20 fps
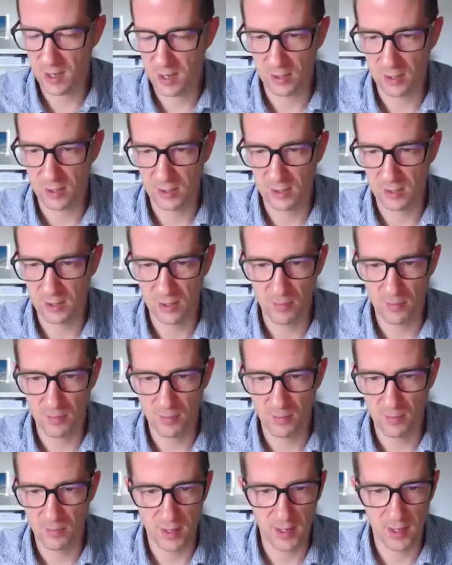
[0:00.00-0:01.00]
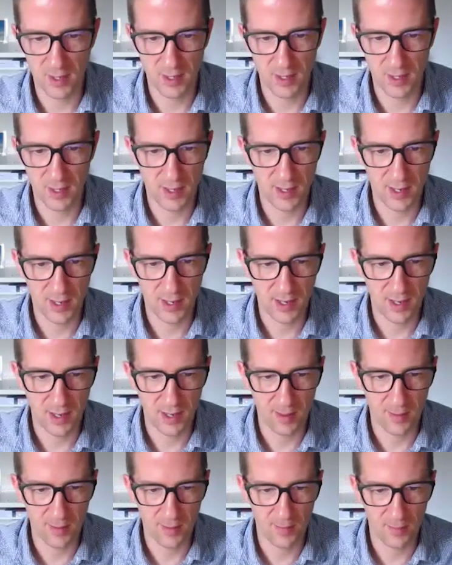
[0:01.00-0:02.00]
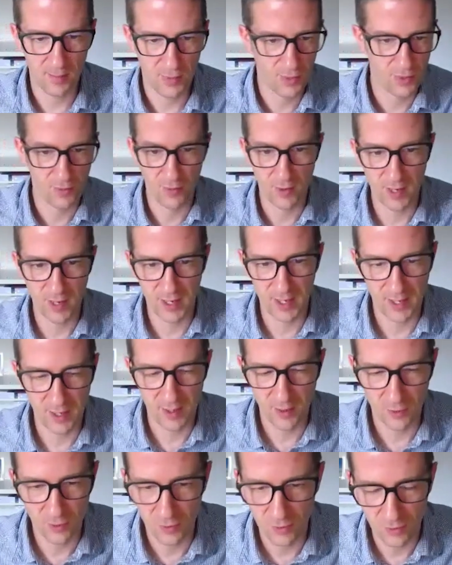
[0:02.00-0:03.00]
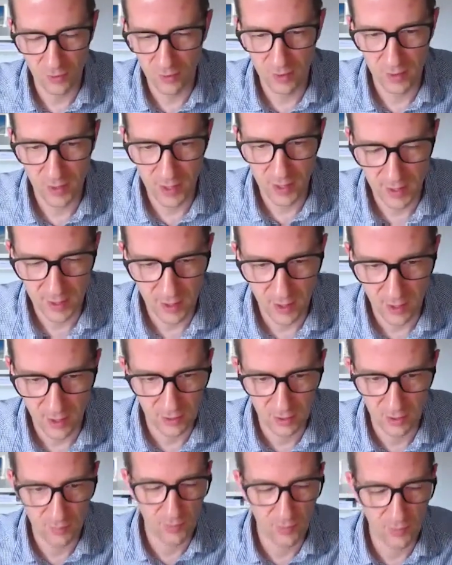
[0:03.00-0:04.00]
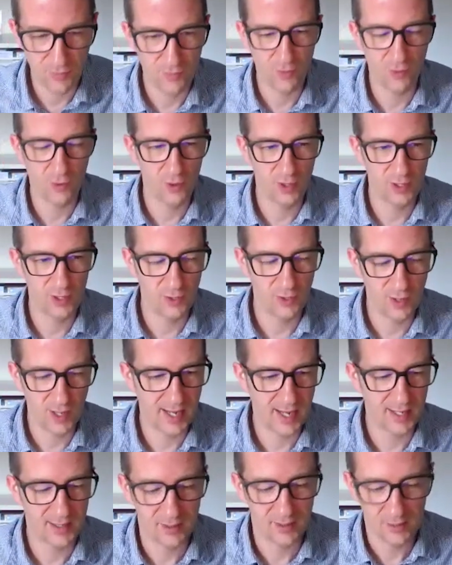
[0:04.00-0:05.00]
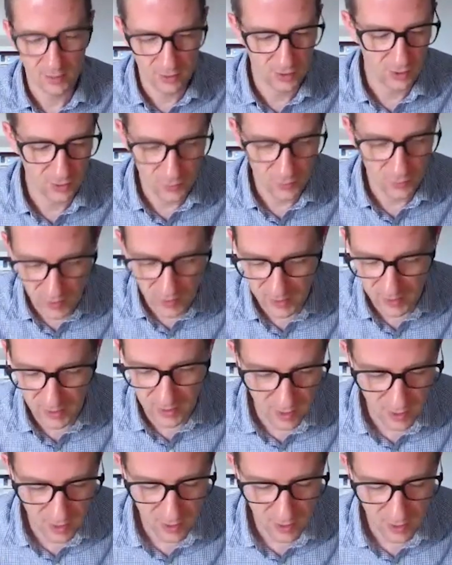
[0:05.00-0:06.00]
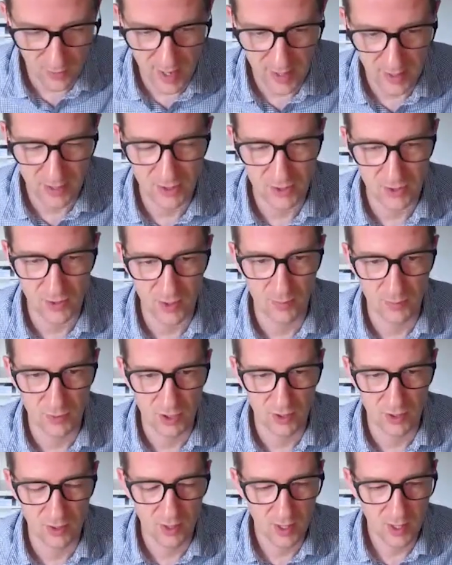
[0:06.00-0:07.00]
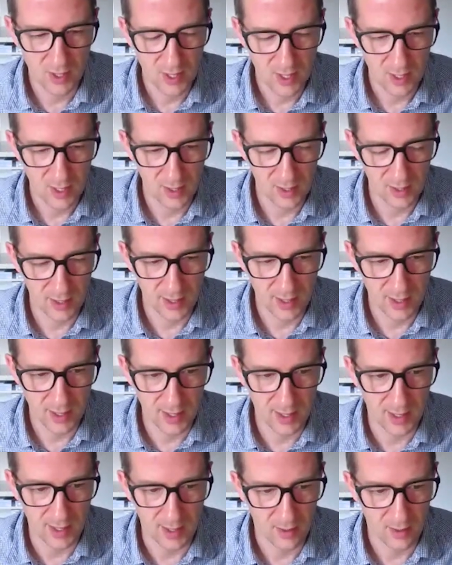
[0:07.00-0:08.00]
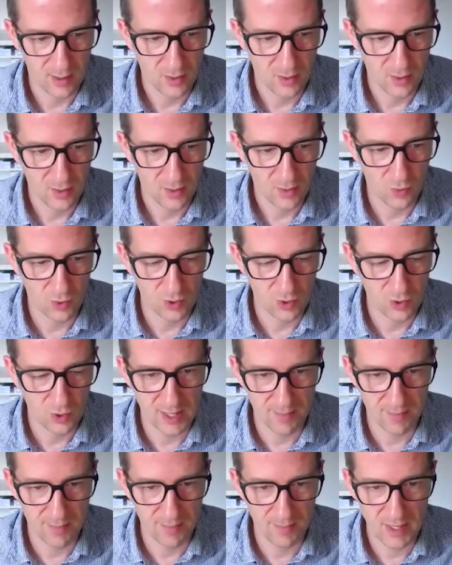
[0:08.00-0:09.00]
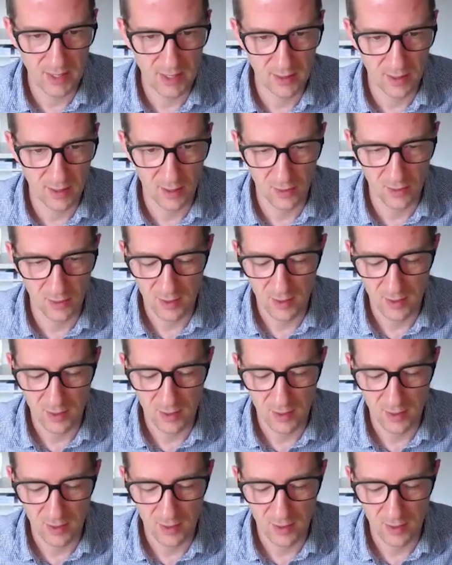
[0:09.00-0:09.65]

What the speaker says: card number 3 or card number 4 in your hand, and you read the threat description. You're like, what does that mean, though?